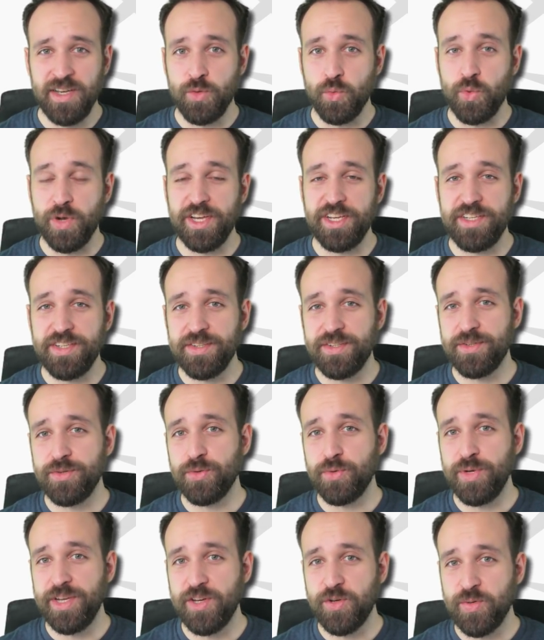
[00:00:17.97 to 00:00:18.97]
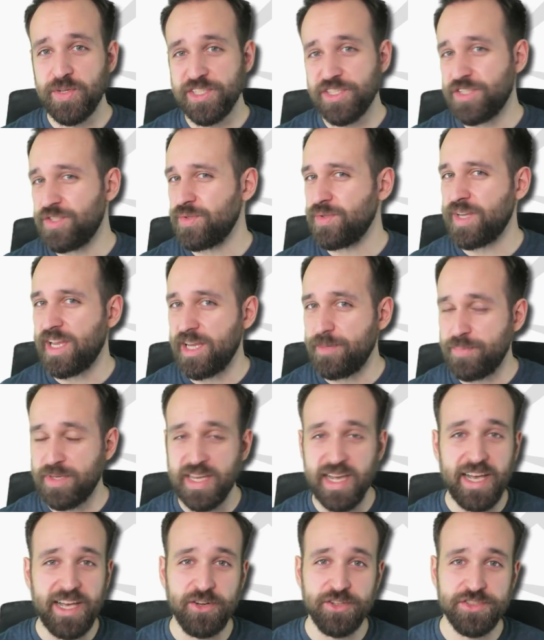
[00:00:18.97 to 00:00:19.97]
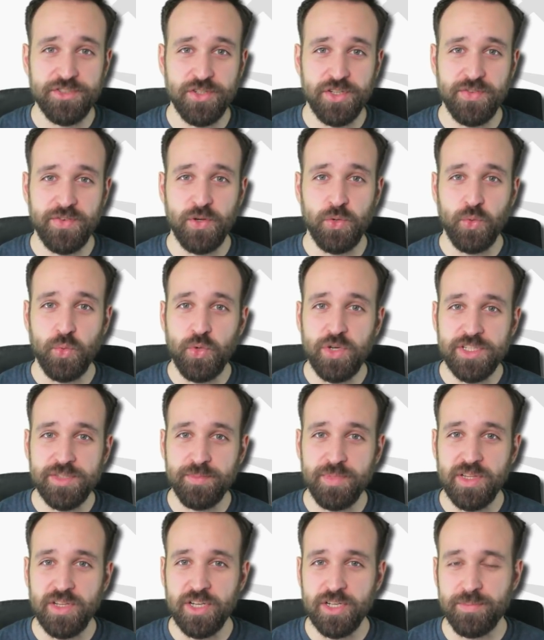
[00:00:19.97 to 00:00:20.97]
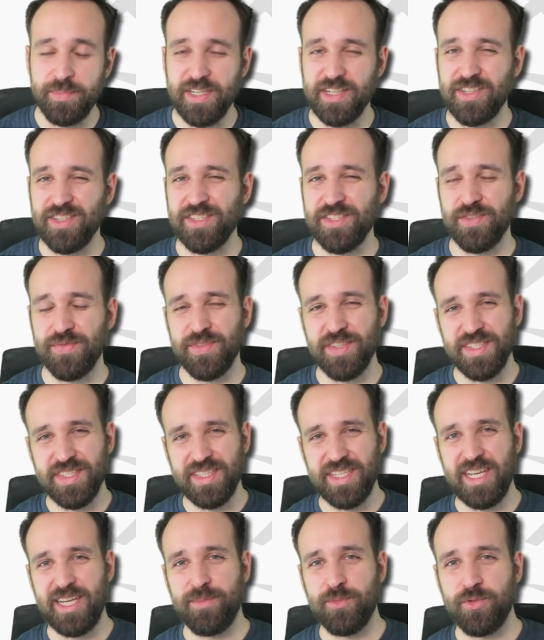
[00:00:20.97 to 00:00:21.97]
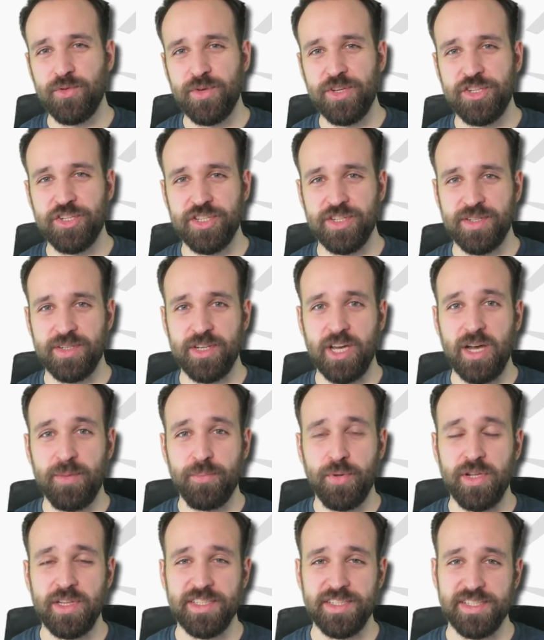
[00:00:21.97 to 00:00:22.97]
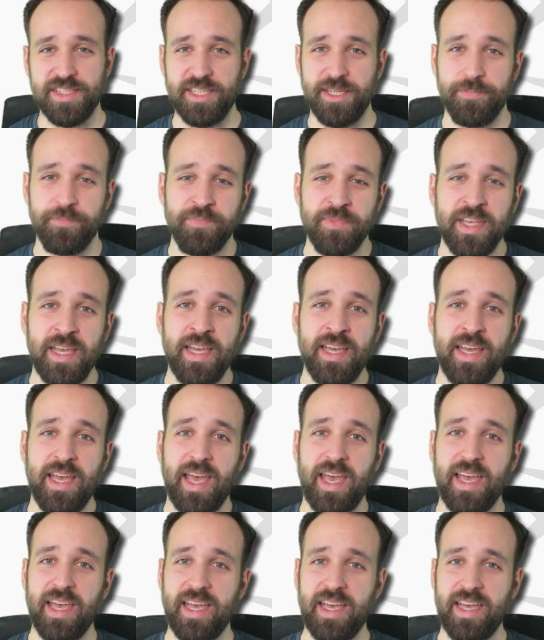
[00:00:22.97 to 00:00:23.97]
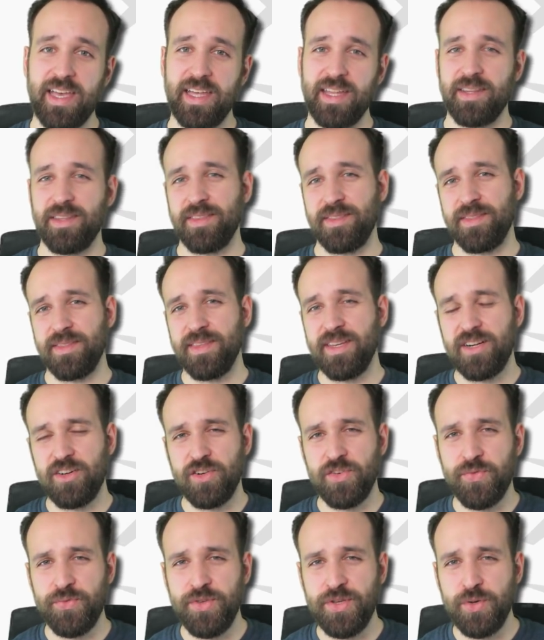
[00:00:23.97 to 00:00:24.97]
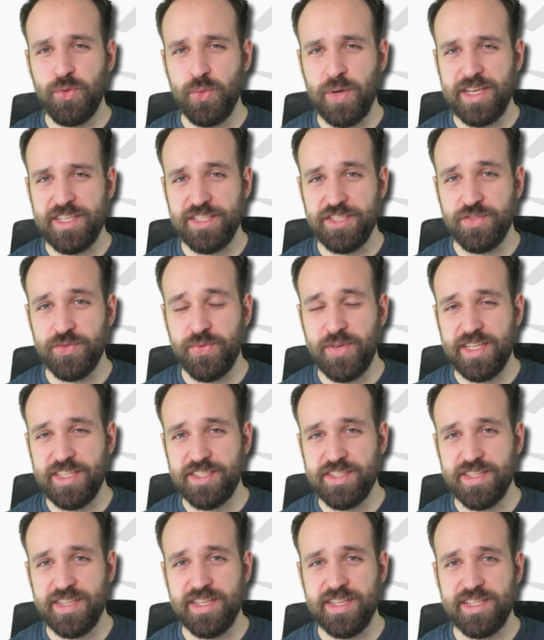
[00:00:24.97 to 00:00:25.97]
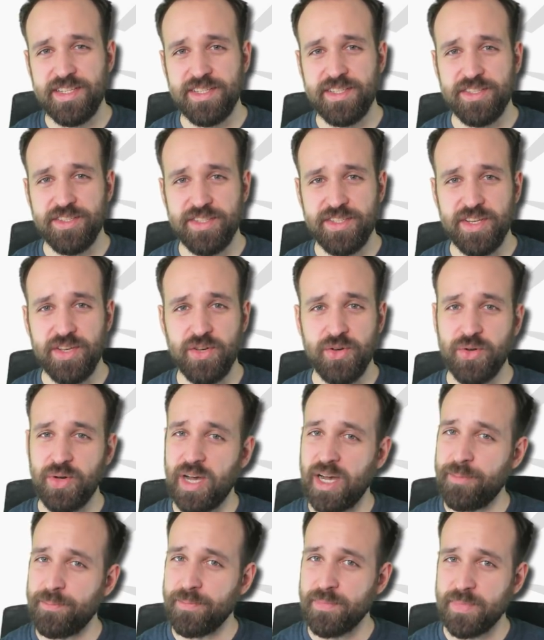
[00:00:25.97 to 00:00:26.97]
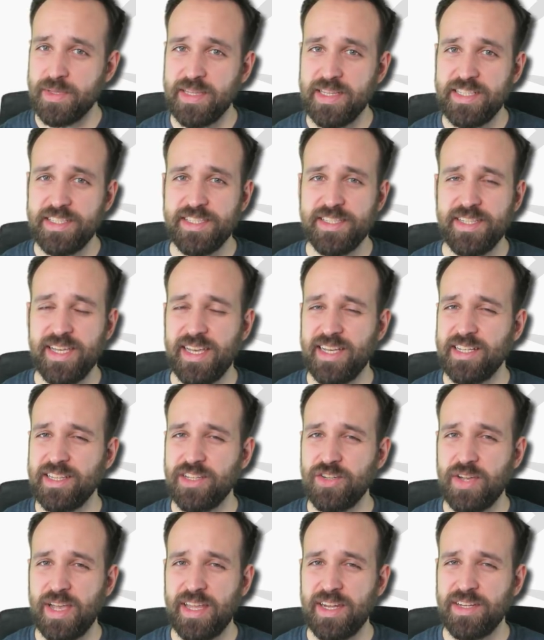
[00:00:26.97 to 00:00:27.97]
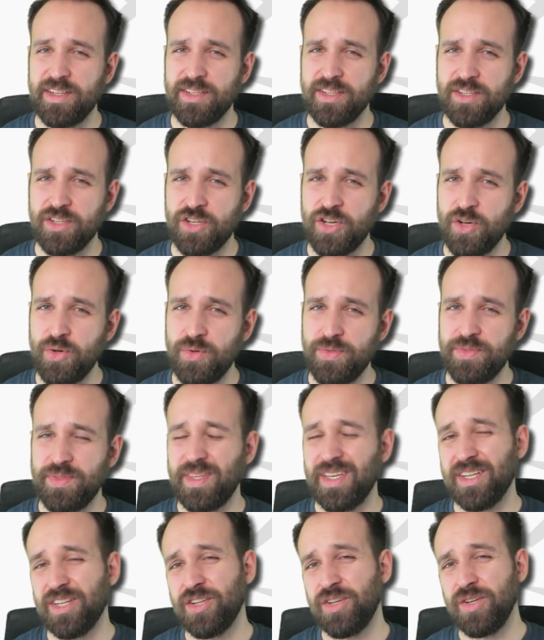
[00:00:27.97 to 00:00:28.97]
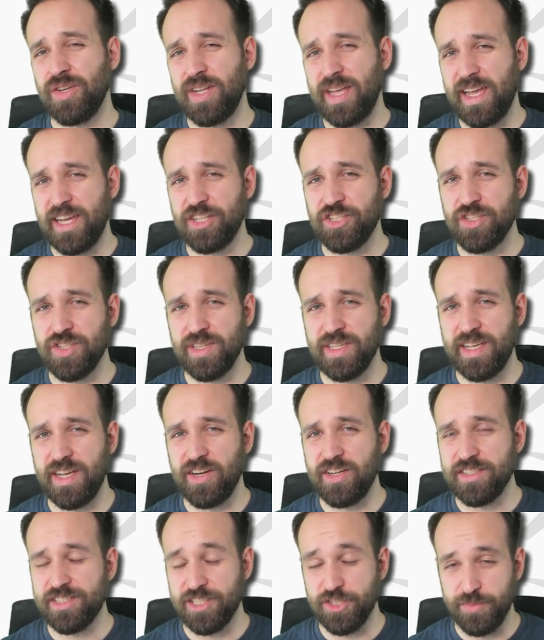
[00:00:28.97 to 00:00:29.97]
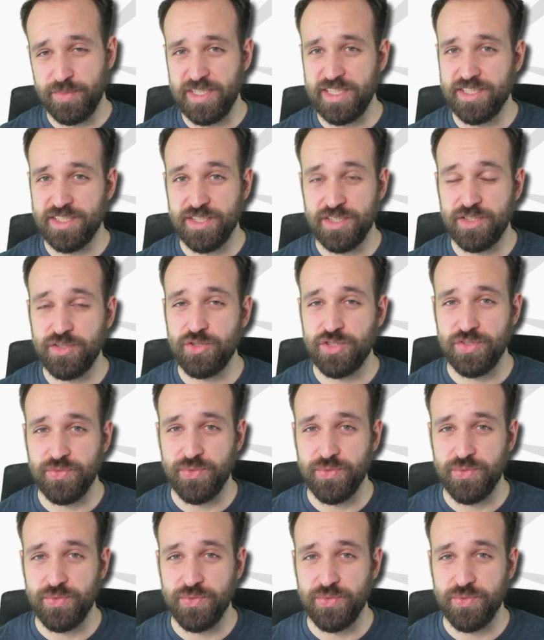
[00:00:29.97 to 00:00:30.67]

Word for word: where your request to an API or server was blocked because of the same origin uh, policy. And there are a few ways to fix this, so um, let's take a look at a code that could actually also be a solution